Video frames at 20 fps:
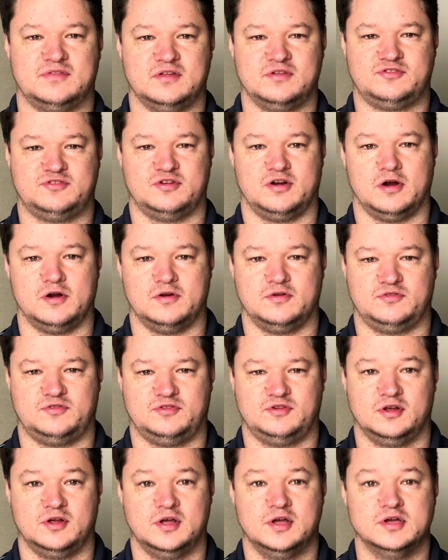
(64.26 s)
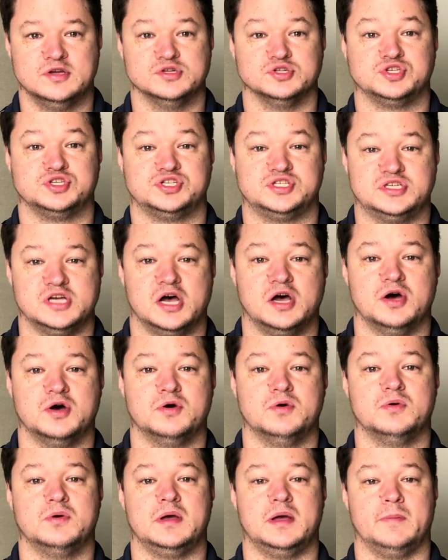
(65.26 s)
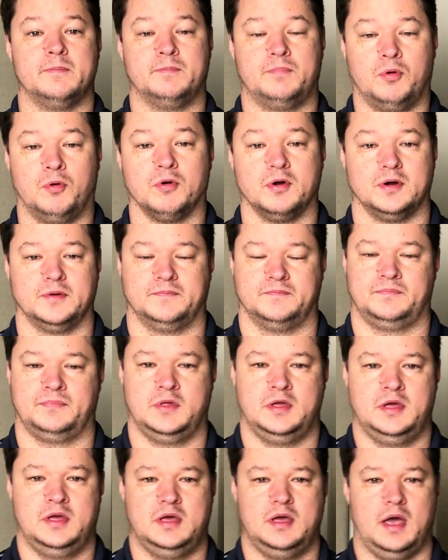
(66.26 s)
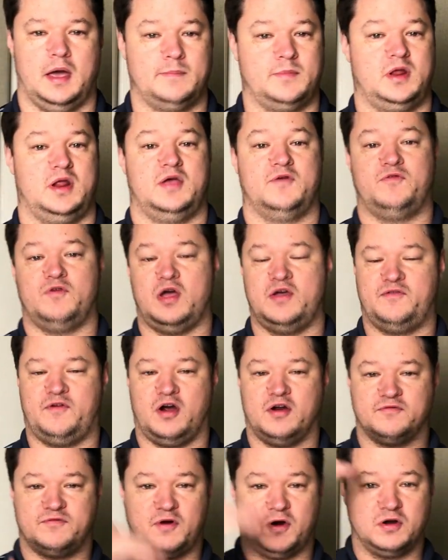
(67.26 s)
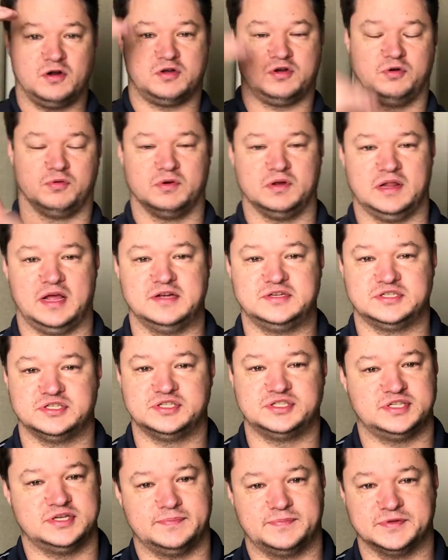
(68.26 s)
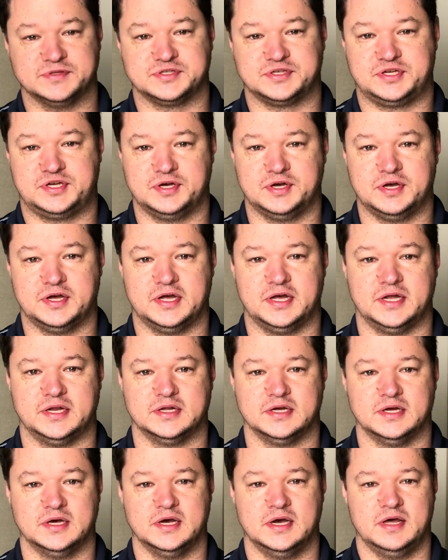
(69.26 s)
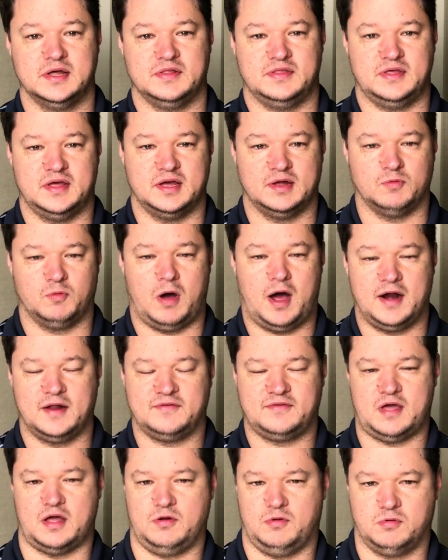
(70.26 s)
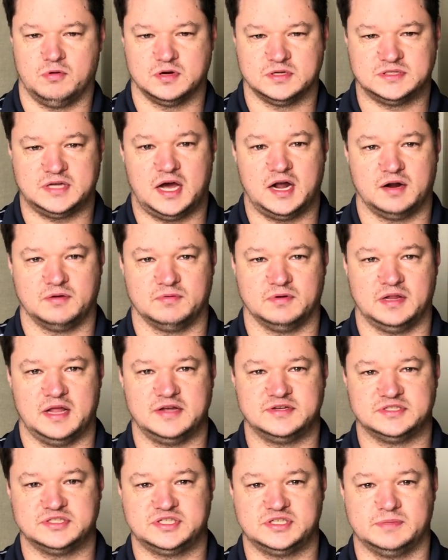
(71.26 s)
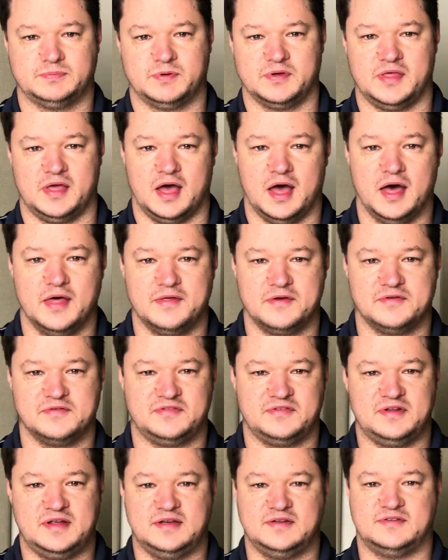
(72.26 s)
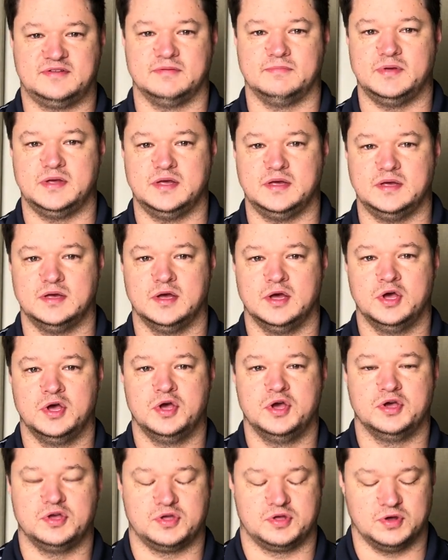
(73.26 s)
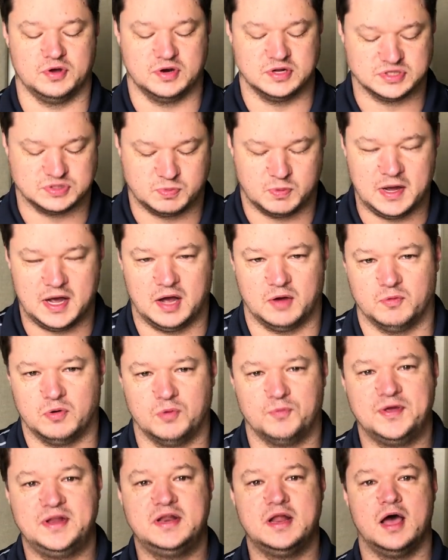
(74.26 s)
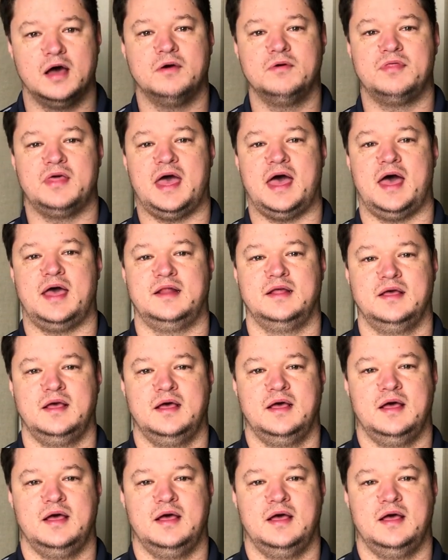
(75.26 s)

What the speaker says: the church so important? I mean, if our vertical relationship is good, then why does that horizontal relationship with others need to be good as well? Well, we know that